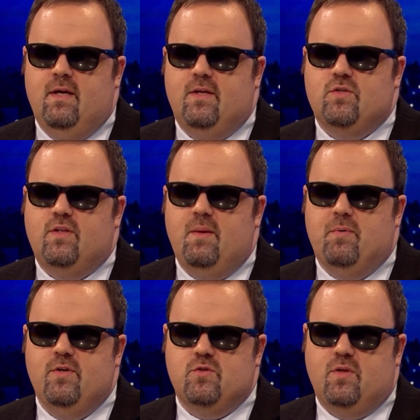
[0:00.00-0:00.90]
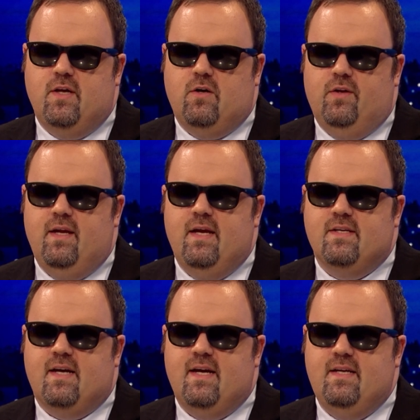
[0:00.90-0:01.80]
And so they produced what they called
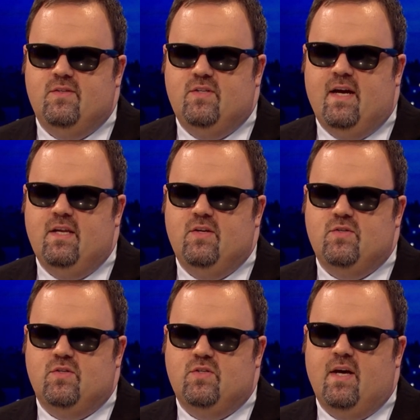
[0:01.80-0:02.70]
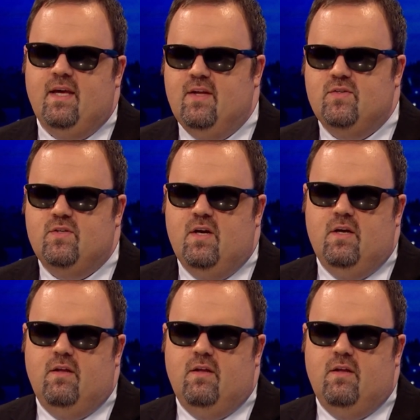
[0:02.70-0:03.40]
anti-Zionist science